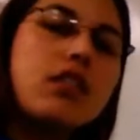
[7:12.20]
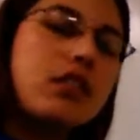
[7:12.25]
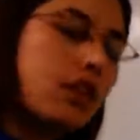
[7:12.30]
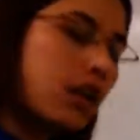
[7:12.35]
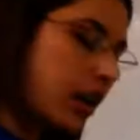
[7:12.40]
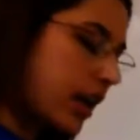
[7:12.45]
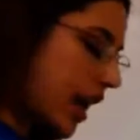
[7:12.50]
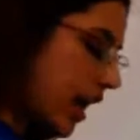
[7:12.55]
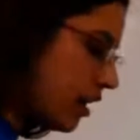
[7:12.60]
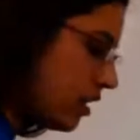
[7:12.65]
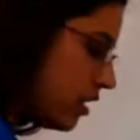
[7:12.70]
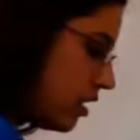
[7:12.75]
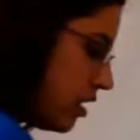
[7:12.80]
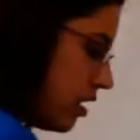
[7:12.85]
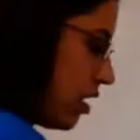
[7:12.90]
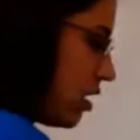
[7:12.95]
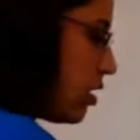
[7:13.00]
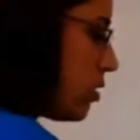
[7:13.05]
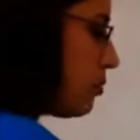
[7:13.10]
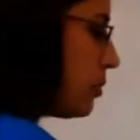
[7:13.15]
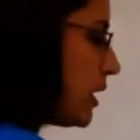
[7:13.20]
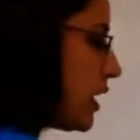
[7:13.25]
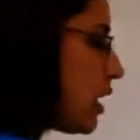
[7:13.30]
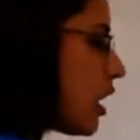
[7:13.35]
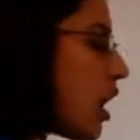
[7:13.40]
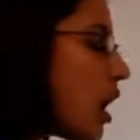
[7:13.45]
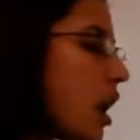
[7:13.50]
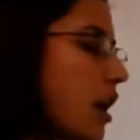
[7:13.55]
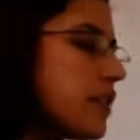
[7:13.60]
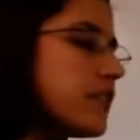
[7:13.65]
Again,
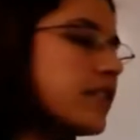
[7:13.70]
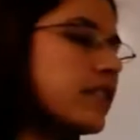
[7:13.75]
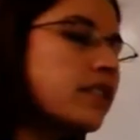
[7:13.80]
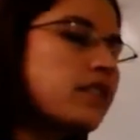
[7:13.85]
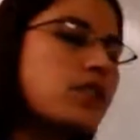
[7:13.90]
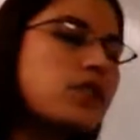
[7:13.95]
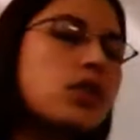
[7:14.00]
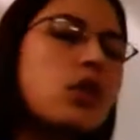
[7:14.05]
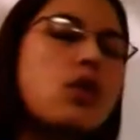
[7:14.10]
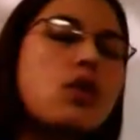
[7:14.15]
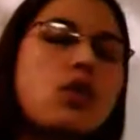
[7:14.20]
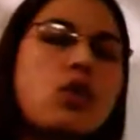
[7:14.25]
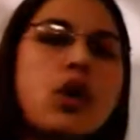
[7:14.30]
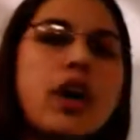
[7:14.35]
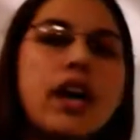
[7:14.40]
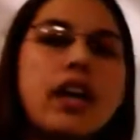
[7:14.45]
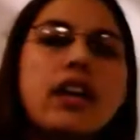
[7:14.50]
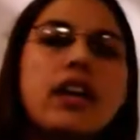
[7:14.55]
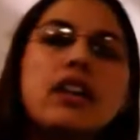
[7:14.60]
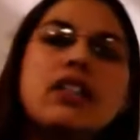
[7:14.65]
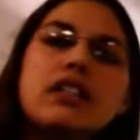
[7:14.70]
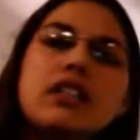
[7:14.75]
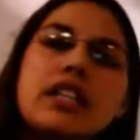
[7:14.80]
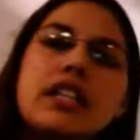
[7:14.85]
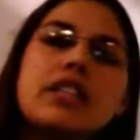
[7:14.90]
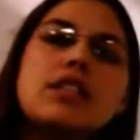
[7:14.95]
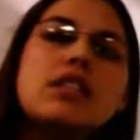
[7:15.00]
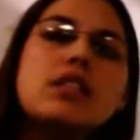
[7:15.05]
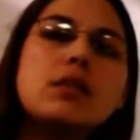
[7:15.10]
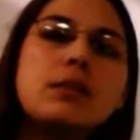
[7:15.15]
because it's so quick, it
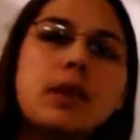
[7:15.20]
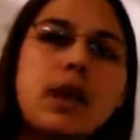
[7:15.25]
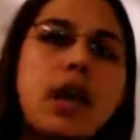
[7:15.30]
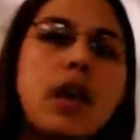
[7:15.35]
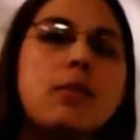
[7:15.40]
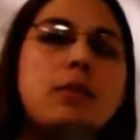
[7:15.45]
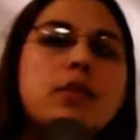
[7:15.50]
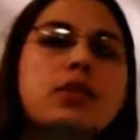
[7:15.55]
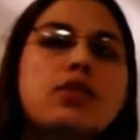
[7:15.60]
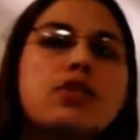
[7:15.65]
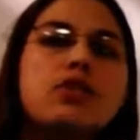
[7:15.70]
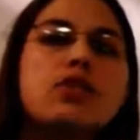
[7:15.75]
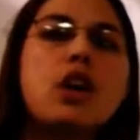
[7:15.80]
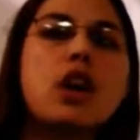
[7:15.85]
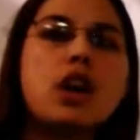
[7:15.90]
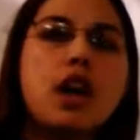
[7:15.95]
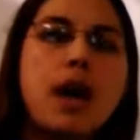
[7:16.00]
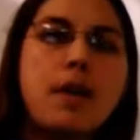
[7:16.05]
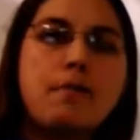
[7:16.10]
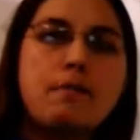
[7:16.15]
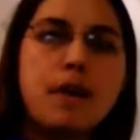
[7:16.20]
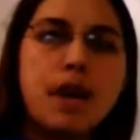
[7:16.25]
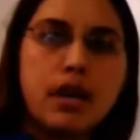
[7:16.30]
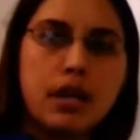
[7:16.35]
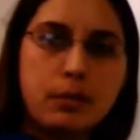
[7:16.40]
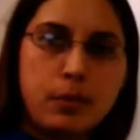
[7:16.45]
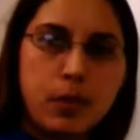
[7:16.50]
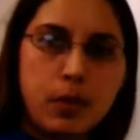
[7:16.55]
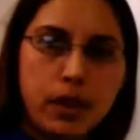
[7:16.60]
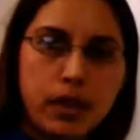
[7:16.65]
needs to be able to start at
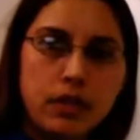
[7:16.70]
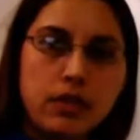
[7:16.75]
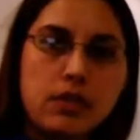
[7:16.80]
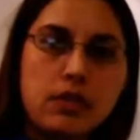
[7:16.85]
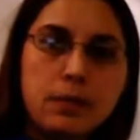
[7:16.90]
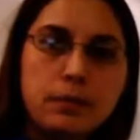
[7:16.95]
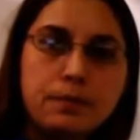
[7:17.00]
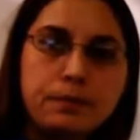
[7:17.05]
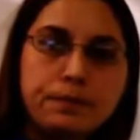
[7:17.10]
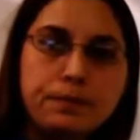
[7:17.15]
many points.